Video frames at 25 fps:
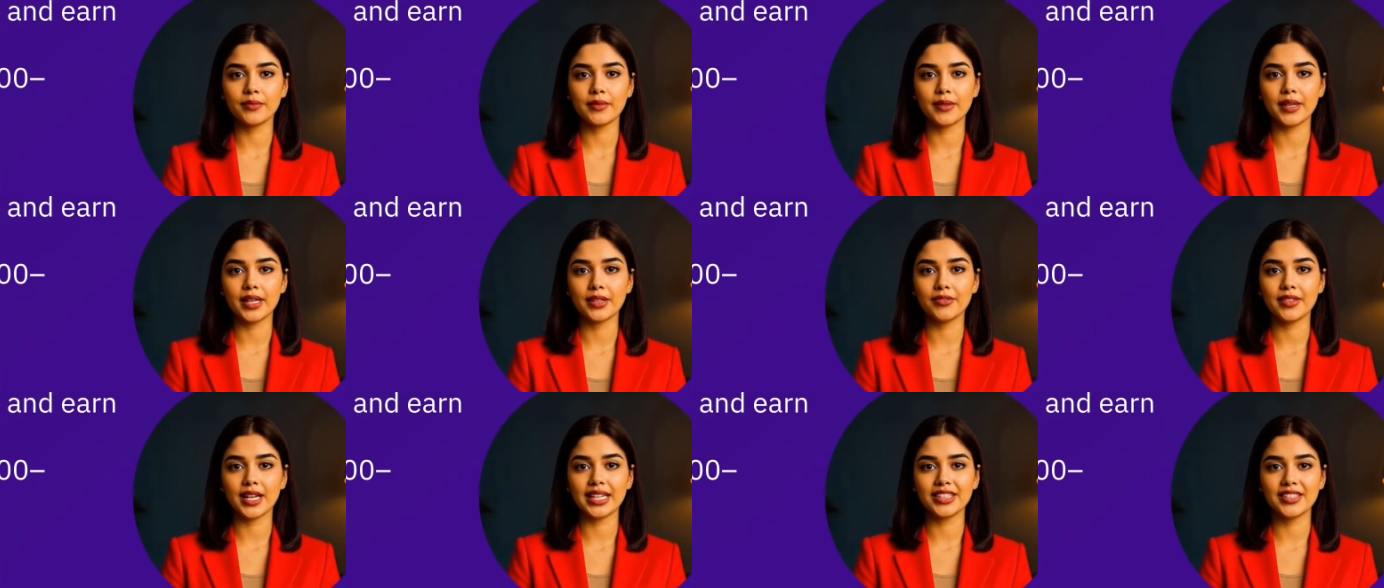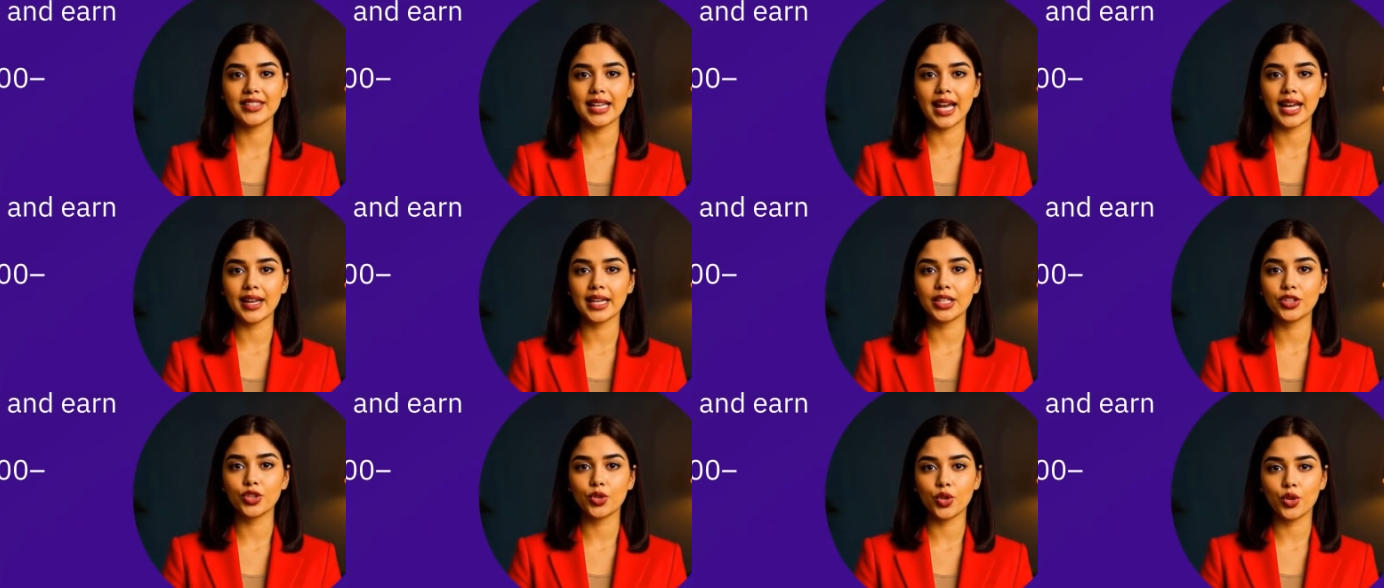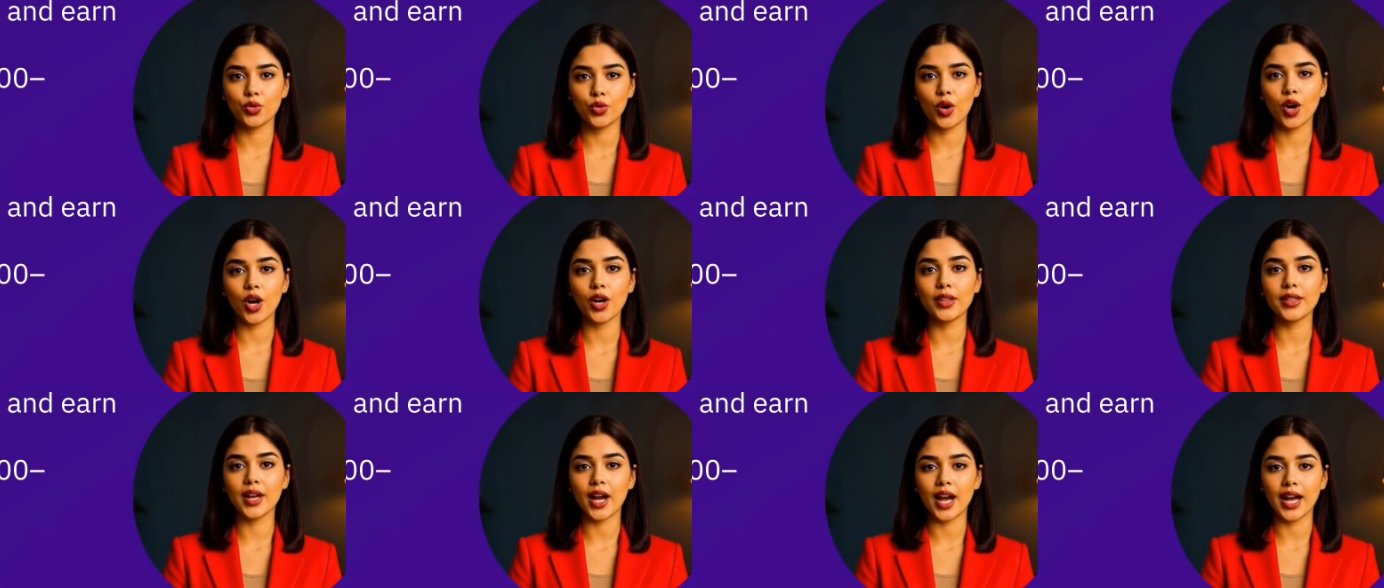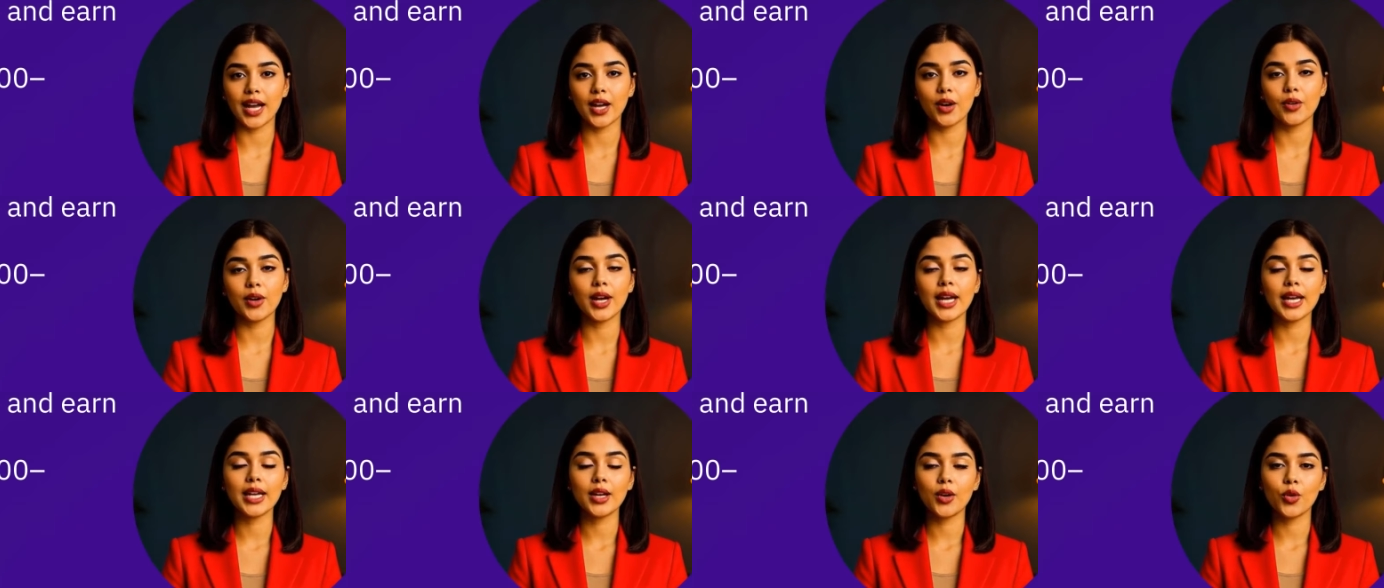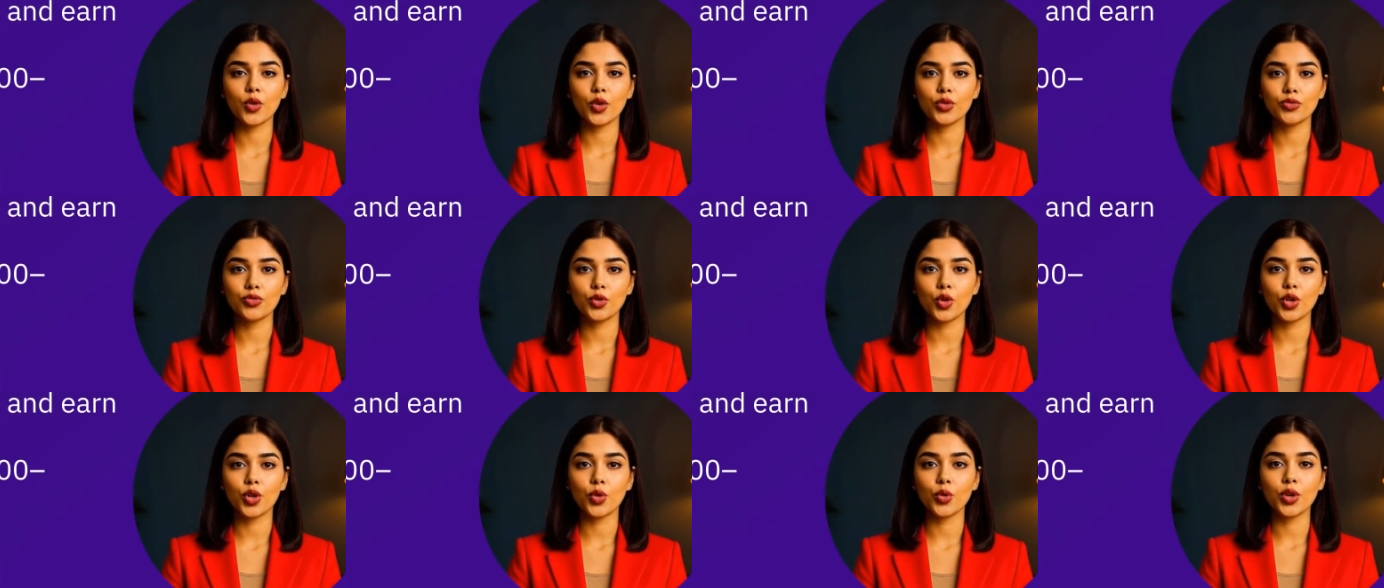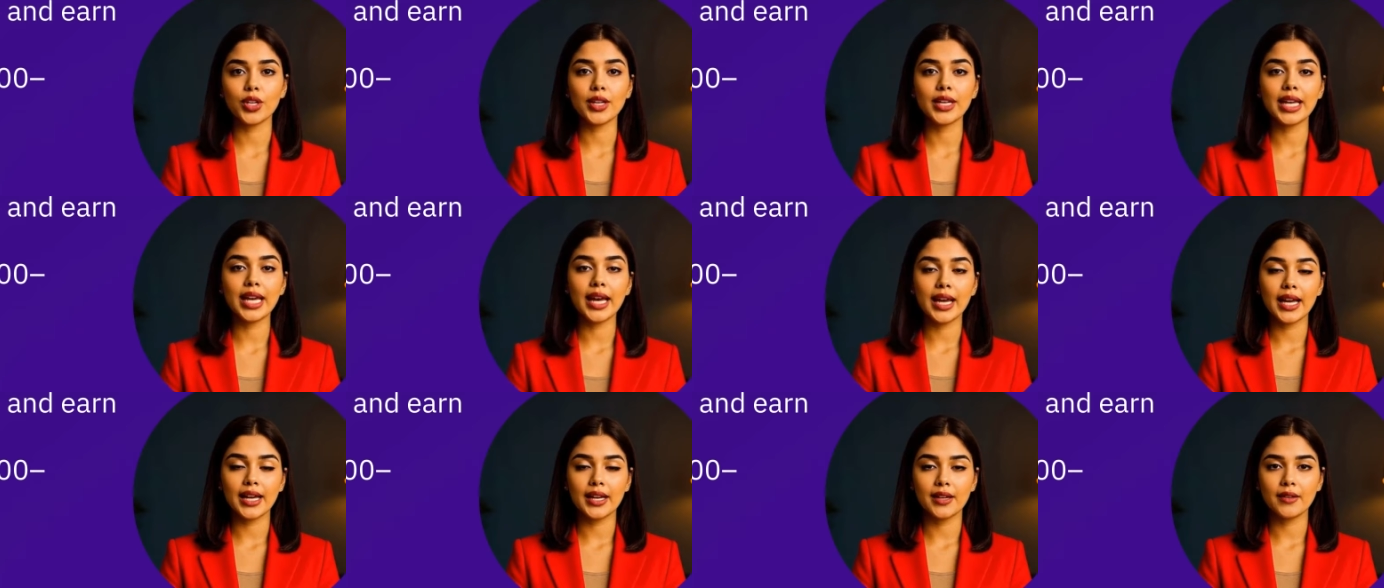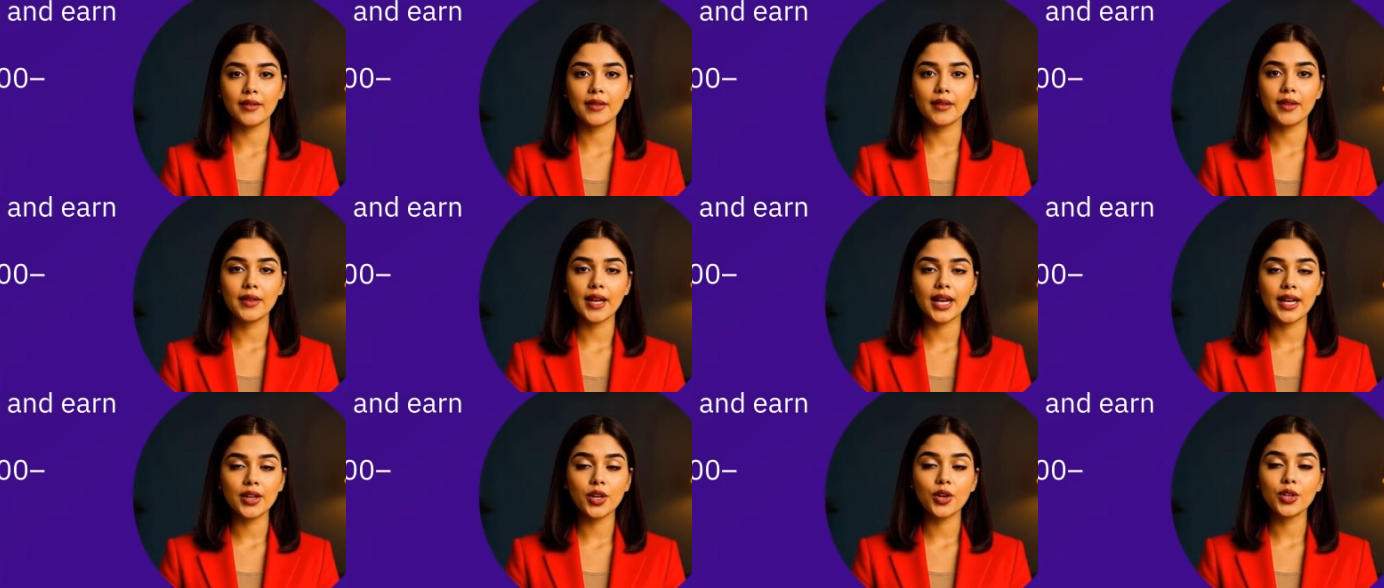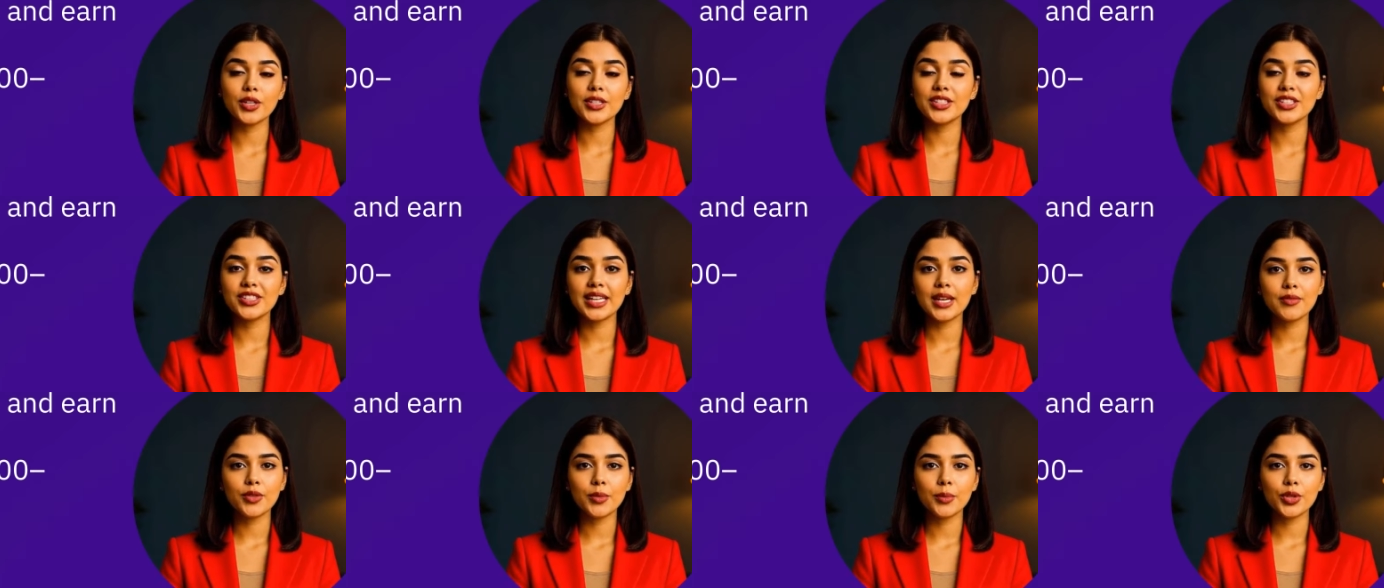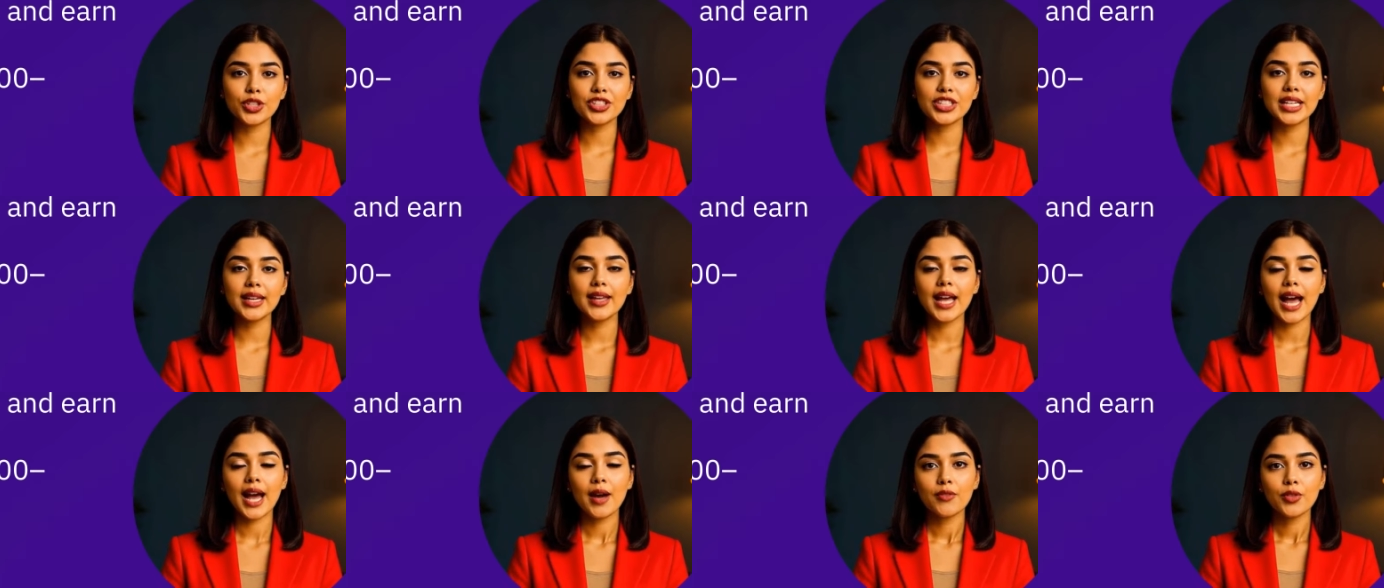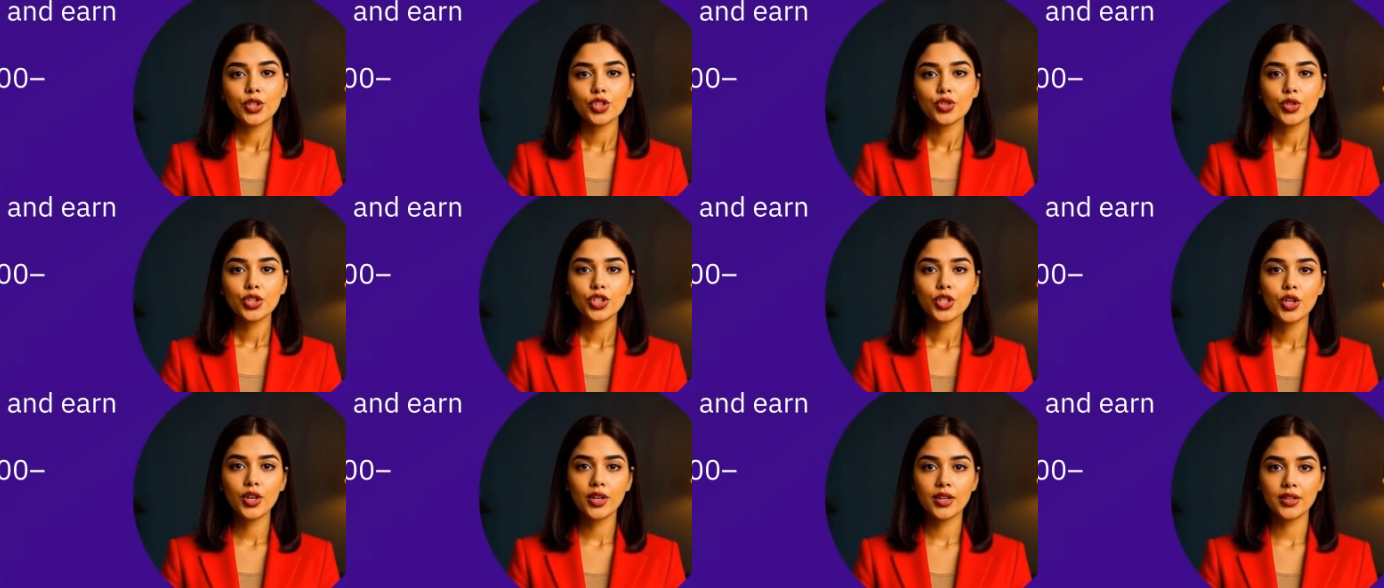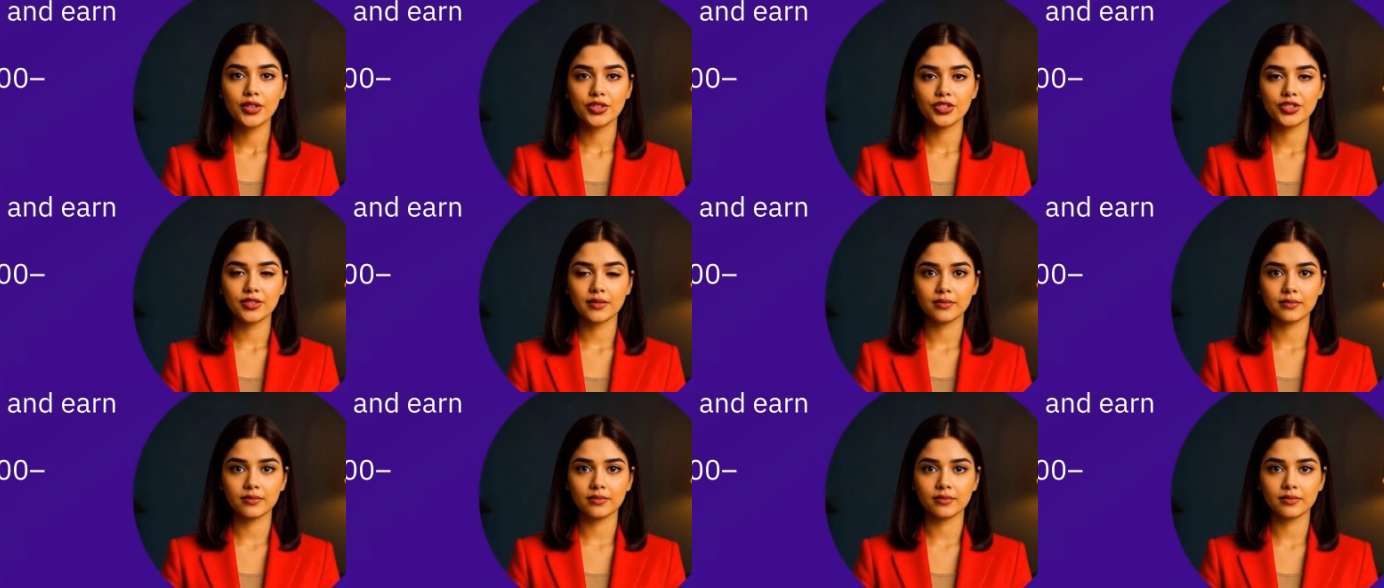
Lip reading: Invest that into a Roth IRA or 401k and earn 7% average returns.